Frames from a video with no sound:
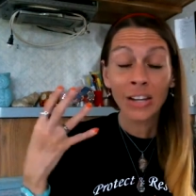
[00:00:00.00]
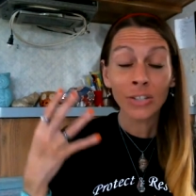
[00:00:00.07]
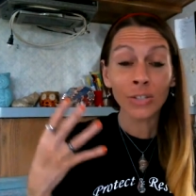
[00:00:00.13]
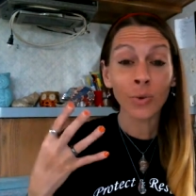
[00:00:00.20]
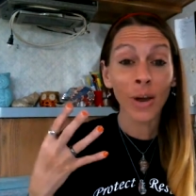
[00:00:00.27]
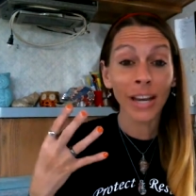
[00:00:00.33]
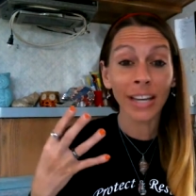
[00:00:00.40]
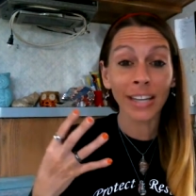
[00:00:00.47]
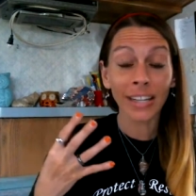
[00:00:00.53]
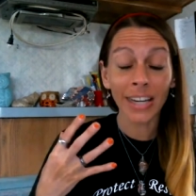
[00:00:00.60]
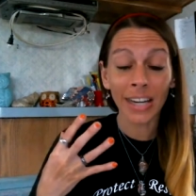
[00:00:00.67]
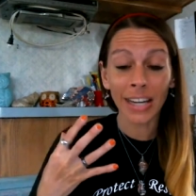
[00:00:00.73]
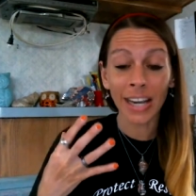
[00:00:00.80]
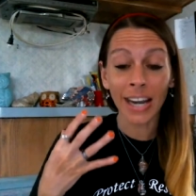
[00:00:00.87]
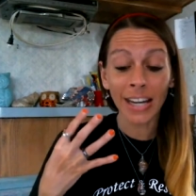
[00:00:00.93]
so I can
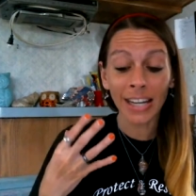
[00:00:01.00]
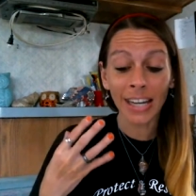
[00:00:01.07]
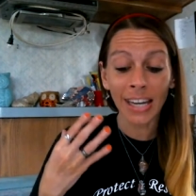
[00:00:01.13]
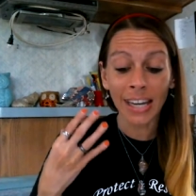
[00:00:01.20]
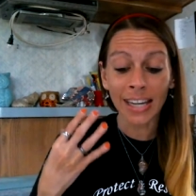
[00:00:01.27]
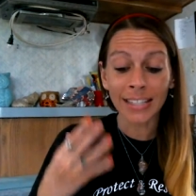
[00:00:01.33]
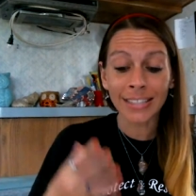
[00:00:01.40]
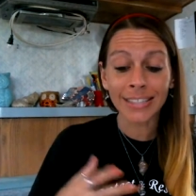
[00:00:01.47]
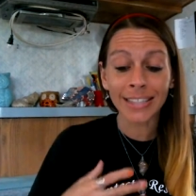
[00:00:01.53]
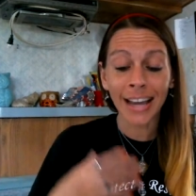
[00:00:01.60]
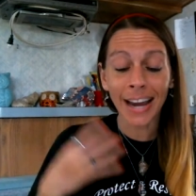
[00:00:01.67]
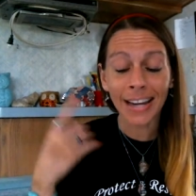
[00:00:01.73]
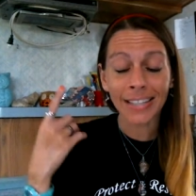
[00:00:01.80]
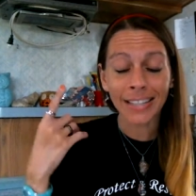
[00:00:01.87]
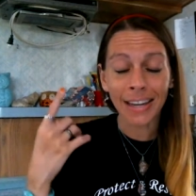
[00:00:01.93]
get any
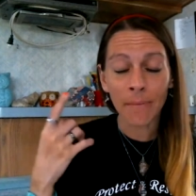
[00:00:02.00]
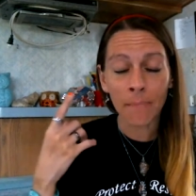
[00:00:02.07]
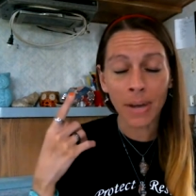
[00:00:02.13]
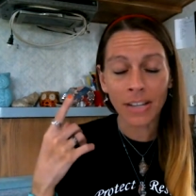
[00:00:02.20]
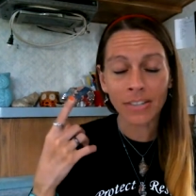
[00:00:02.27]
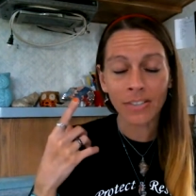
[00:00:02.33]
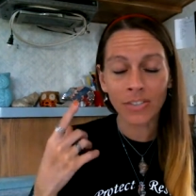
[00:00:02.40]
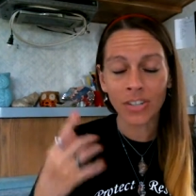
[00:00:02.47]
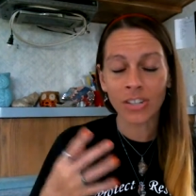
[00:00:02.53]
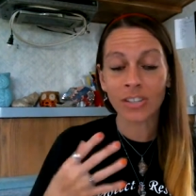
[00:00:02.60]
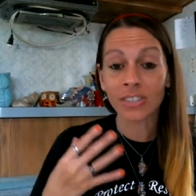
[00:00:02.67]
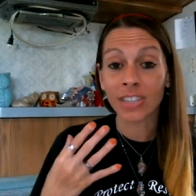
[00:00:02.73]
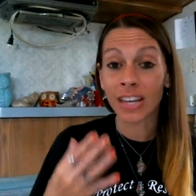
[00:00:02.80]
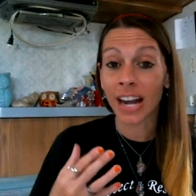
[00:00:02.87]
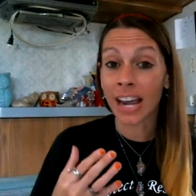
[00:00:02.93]
insight and
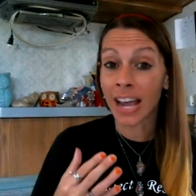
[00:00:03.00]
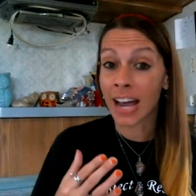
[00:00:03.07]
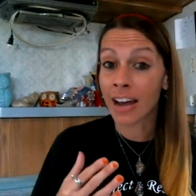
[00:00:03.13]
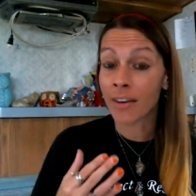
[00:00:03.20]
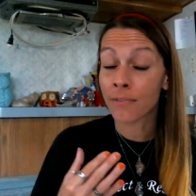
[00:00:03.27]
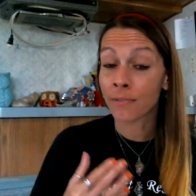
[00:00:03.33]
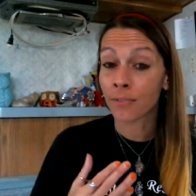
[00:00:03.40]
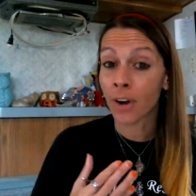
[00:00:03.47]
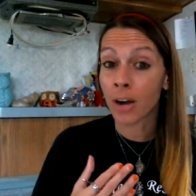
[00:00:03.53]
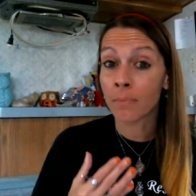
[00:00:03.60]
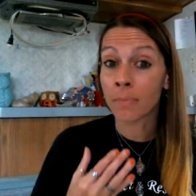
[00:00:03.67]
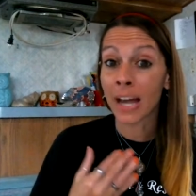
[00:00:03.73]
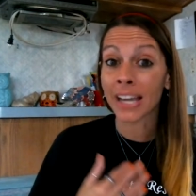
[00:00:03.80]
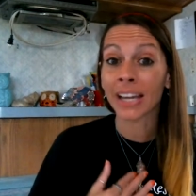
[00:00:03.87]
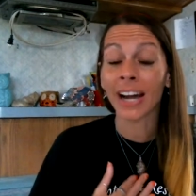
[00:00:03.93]
messages that I have
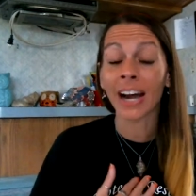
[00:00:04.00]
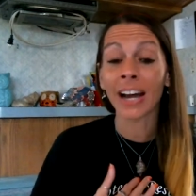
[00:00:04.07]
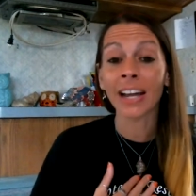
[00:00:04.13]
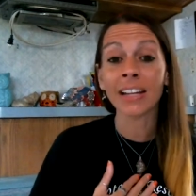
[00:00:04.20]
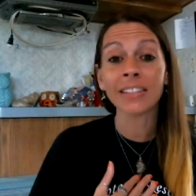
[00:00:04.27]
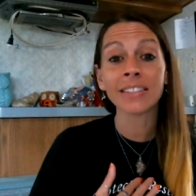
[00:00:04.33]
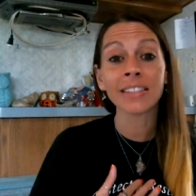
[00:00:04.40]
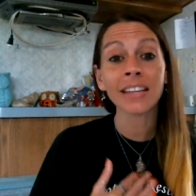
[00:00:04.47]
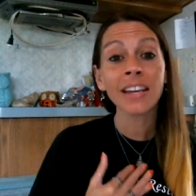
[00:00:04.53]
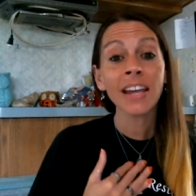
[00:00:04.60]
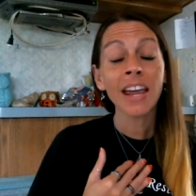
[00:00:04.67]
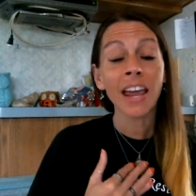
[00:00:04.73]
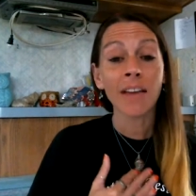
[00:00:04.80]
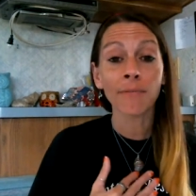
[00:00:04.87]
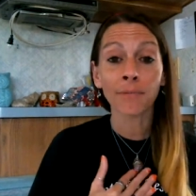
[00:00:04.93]
from my guides
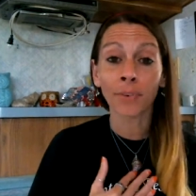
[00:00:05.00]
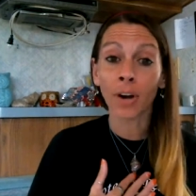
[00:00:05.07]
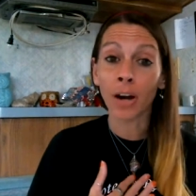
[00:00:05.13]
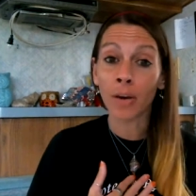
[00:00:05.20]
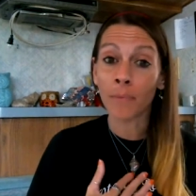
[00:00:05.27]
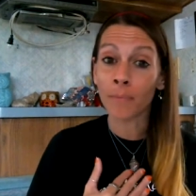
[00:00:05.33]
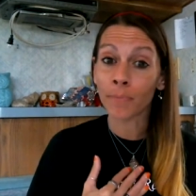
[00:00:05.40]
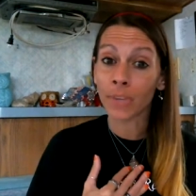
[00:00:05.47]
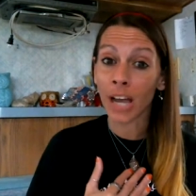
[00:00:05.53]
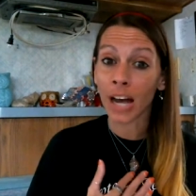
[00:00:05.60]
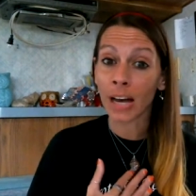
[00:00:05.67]
and from